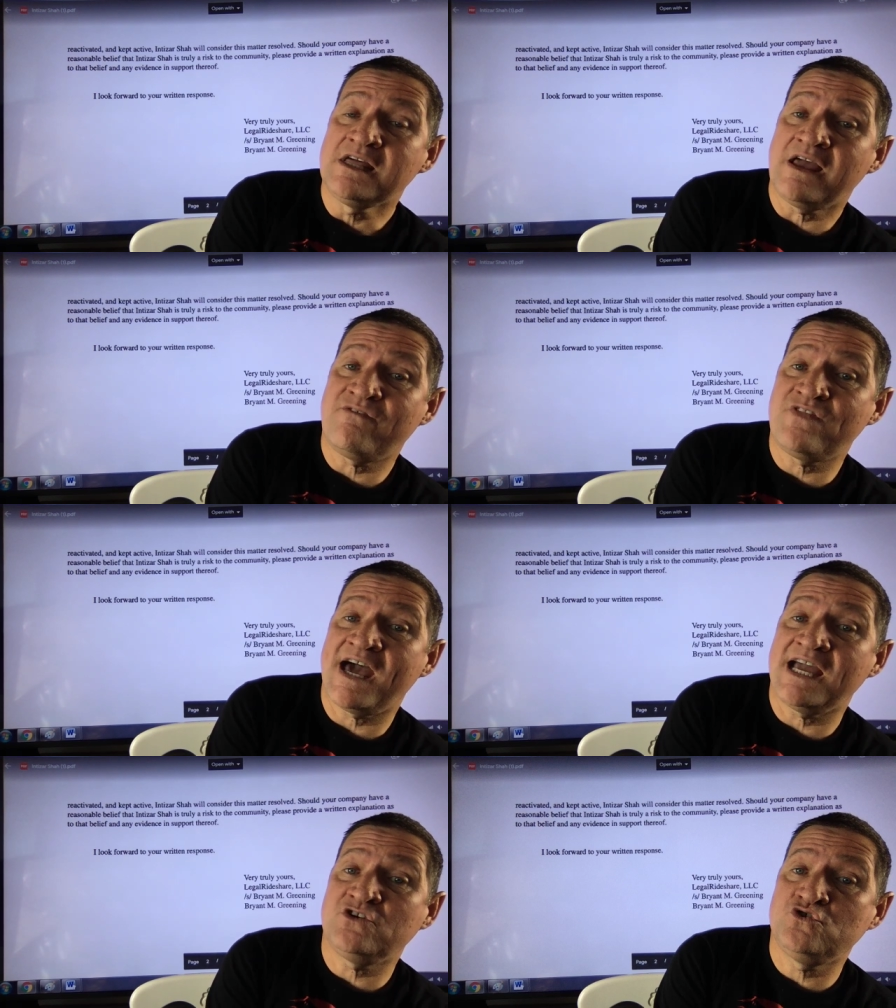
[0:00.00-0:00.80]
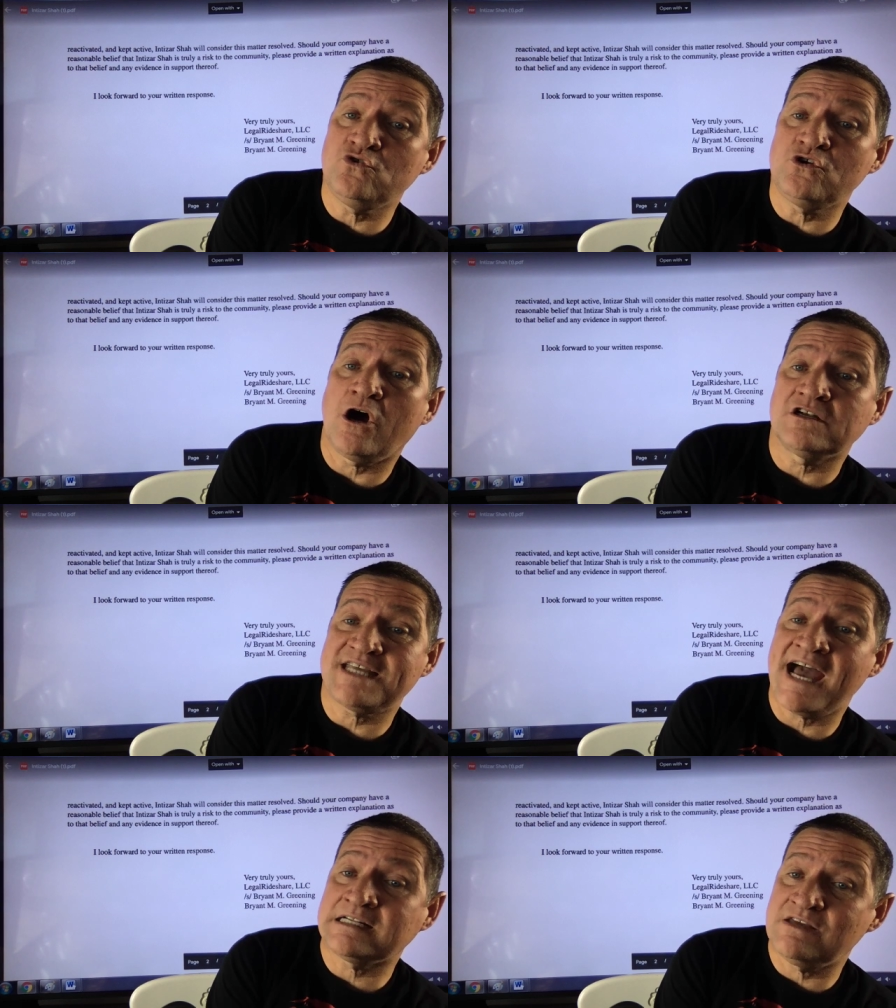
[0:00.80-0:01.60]
If they do not
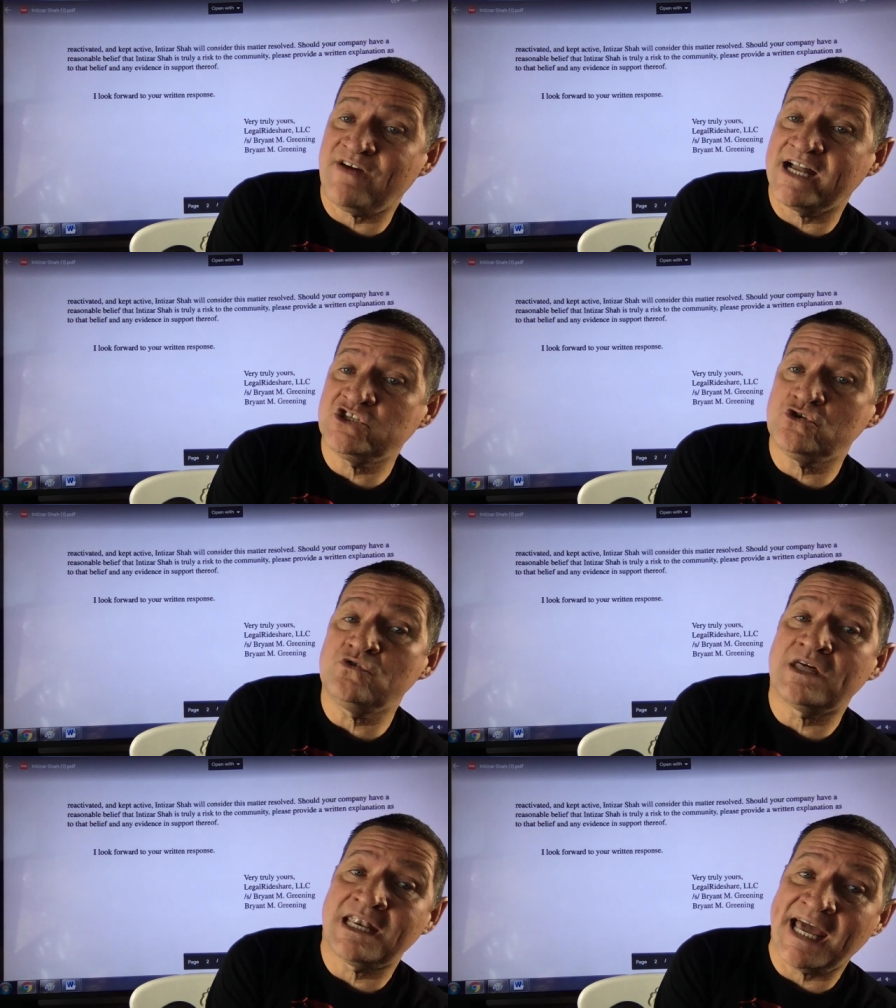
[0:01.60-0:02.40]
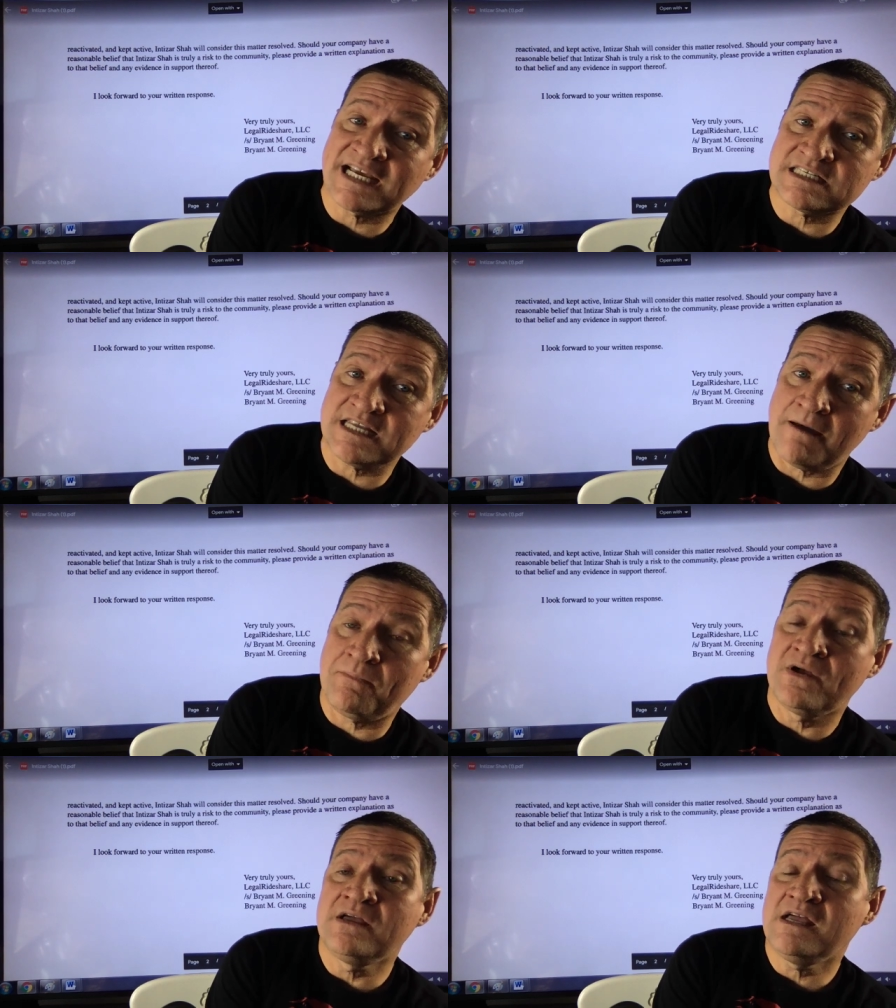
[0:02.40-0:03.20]
activate you, the next step